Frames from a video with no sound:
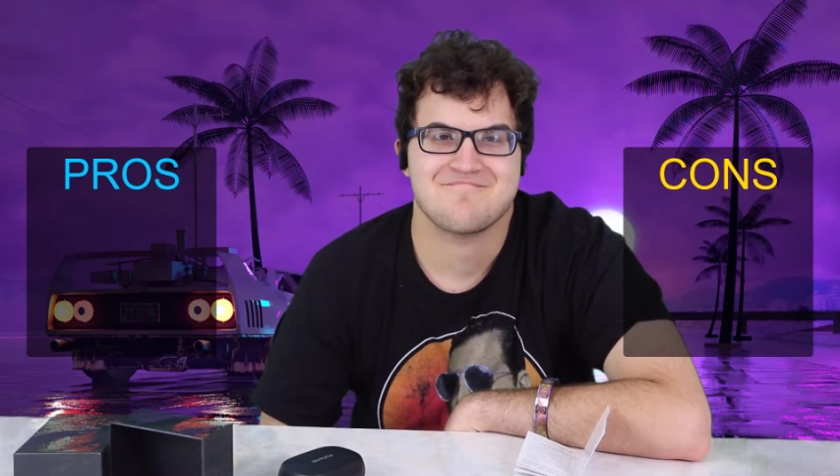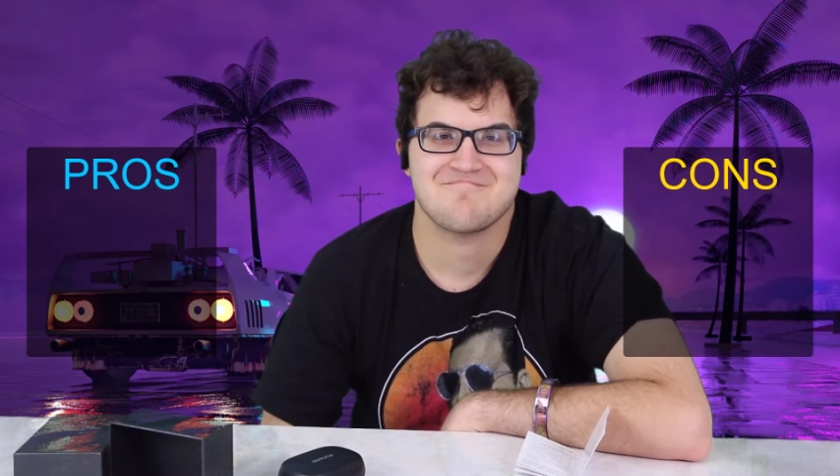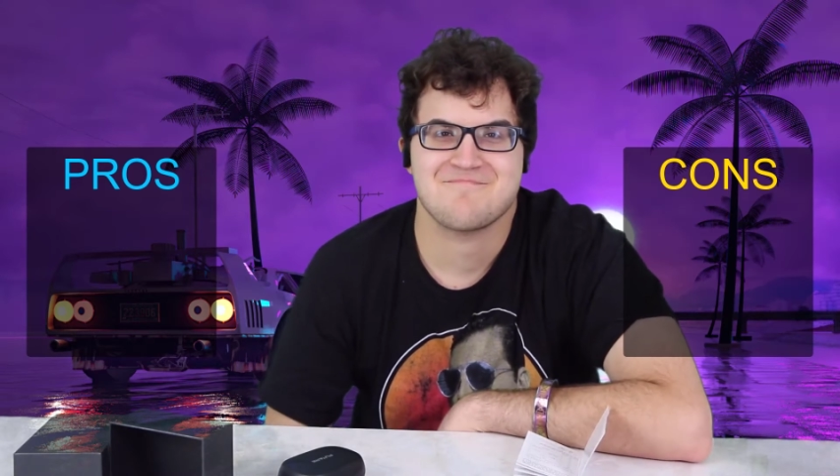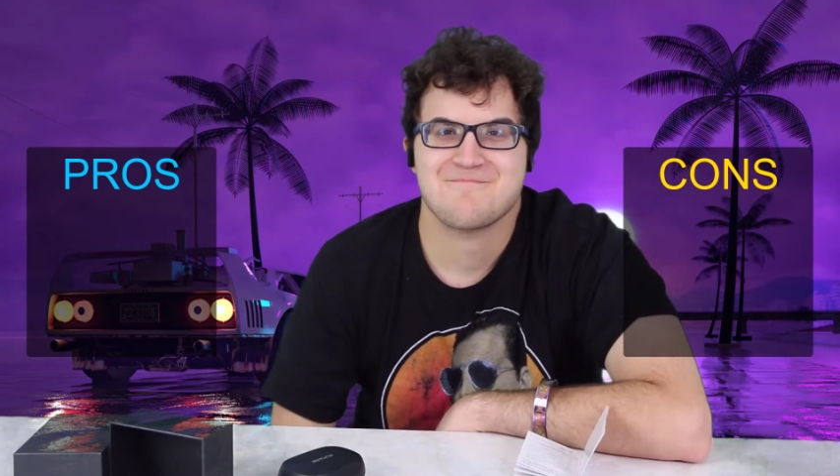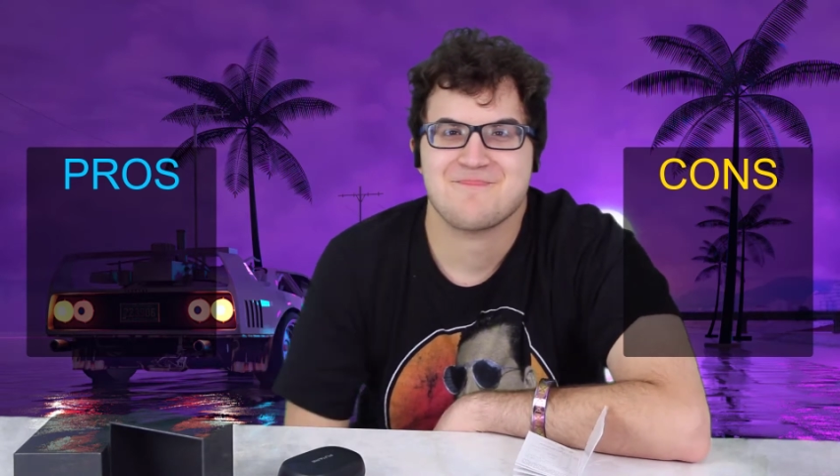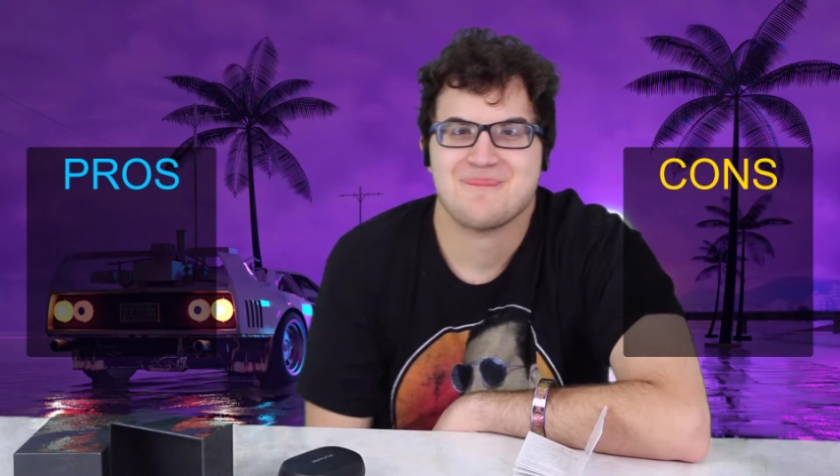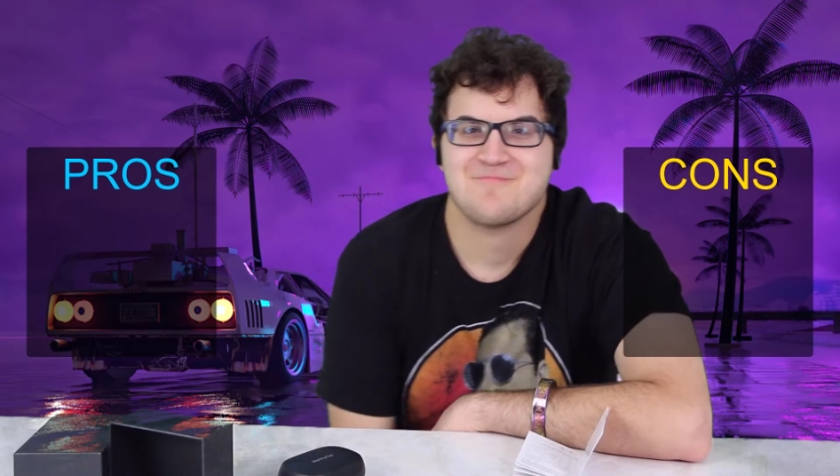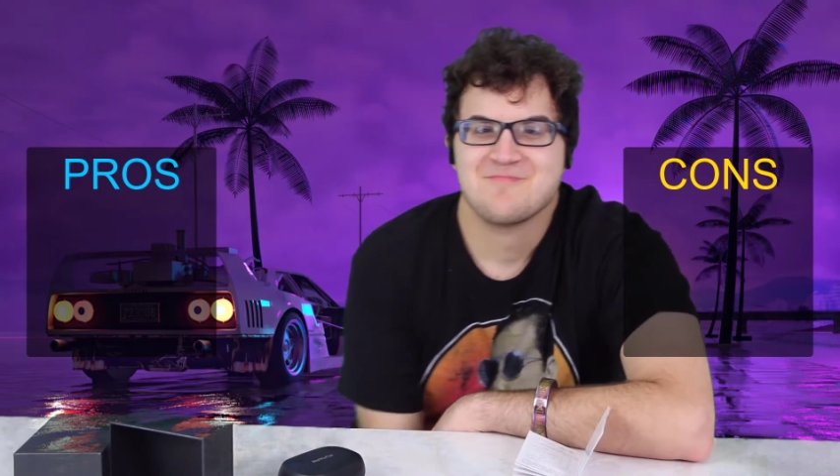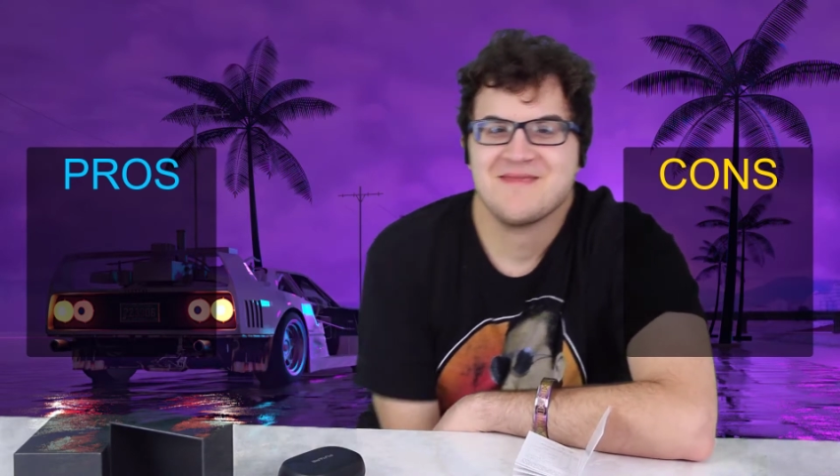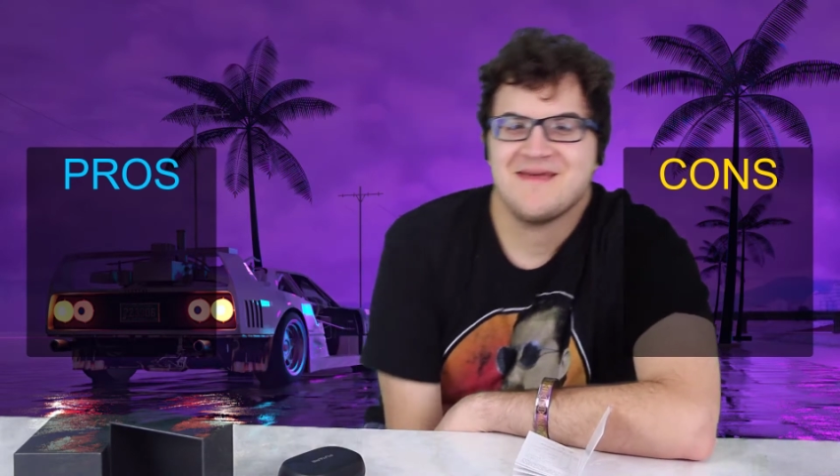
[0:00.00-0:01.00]
well,
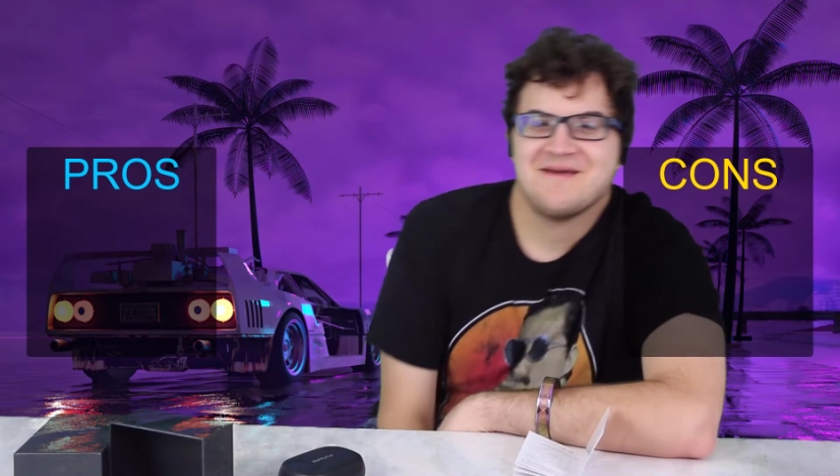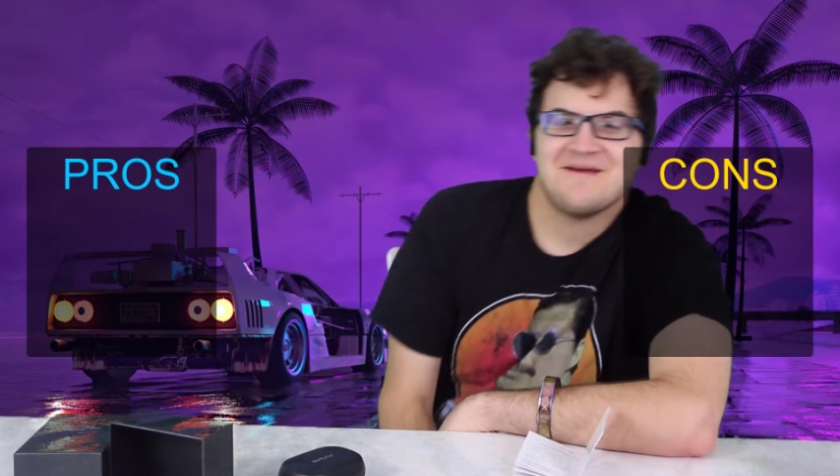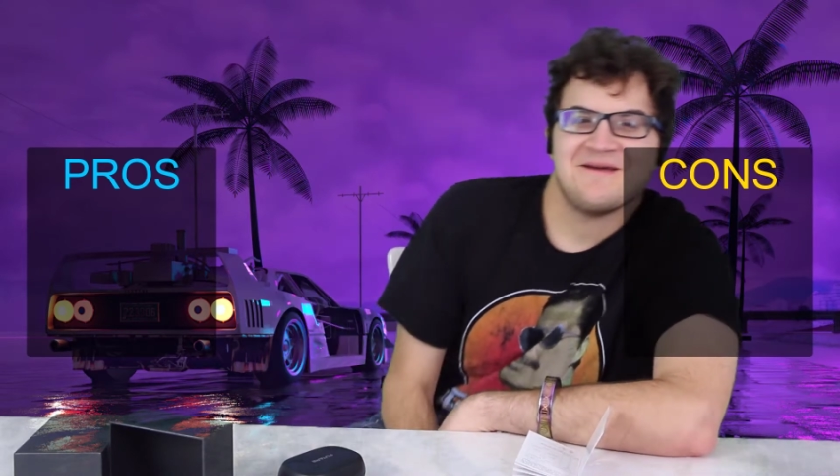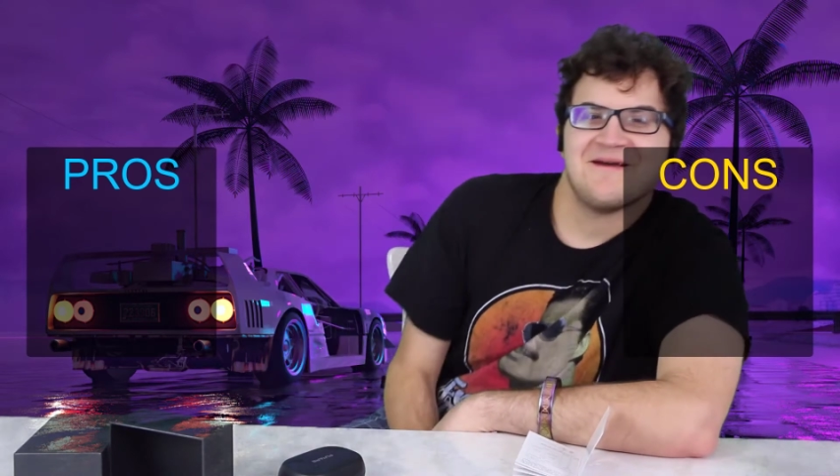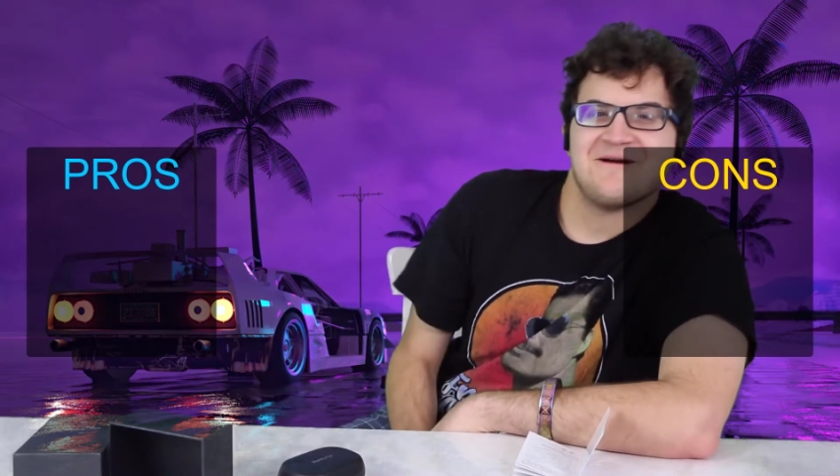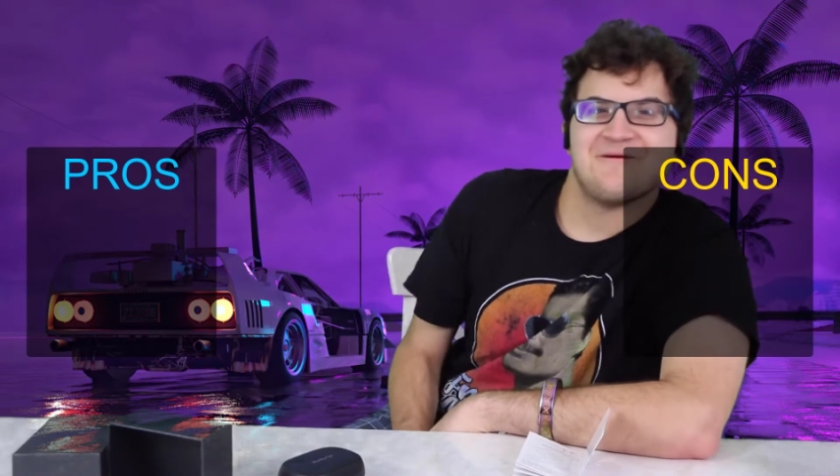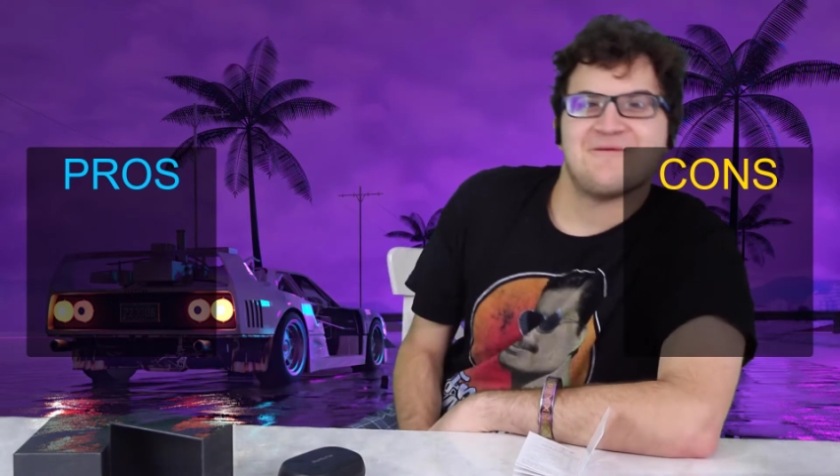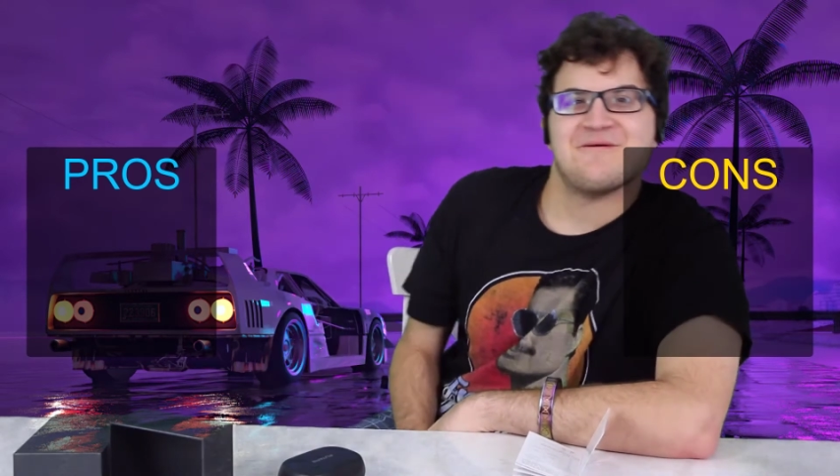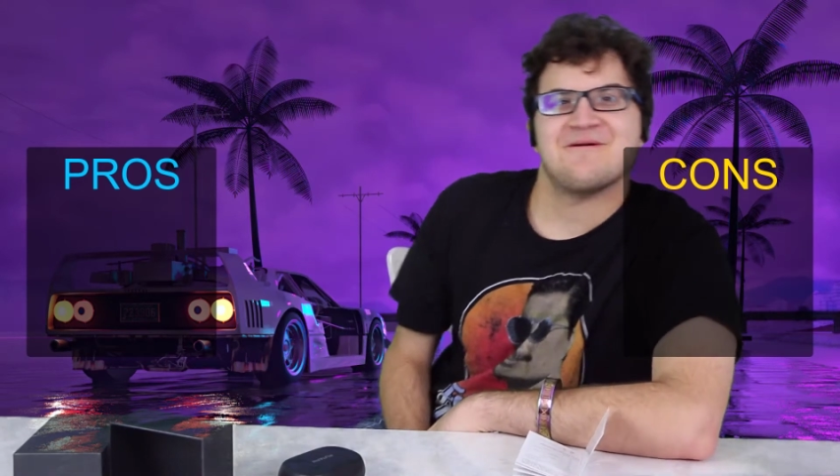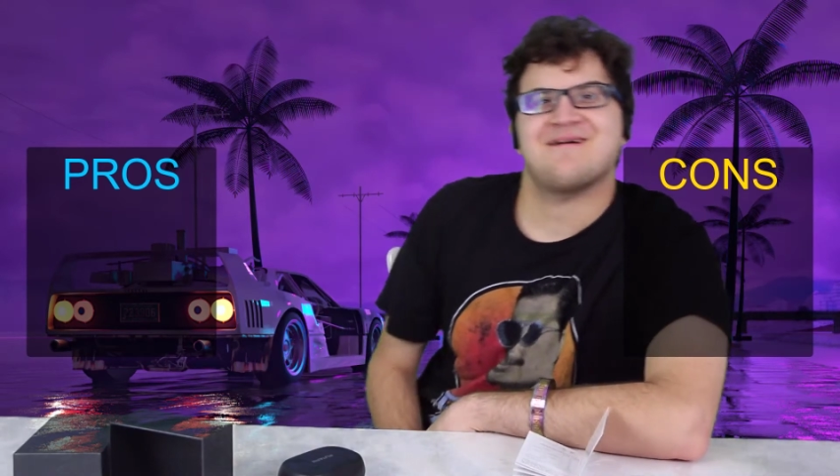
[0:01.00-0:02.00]
Anthony,
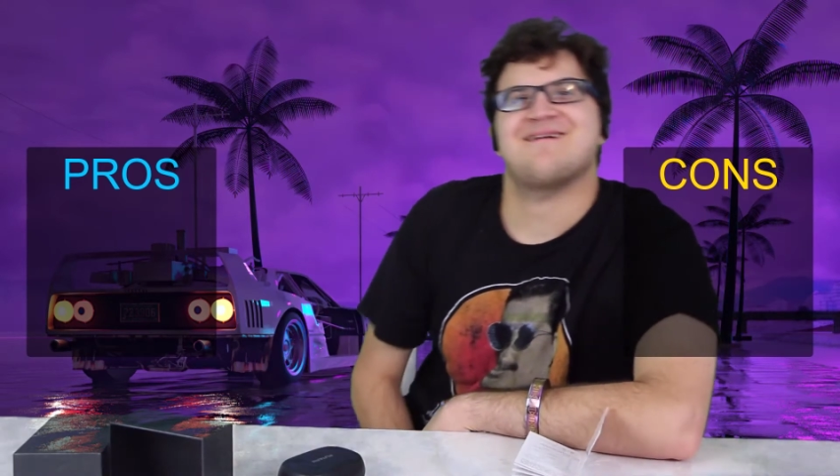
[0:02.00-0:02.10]
this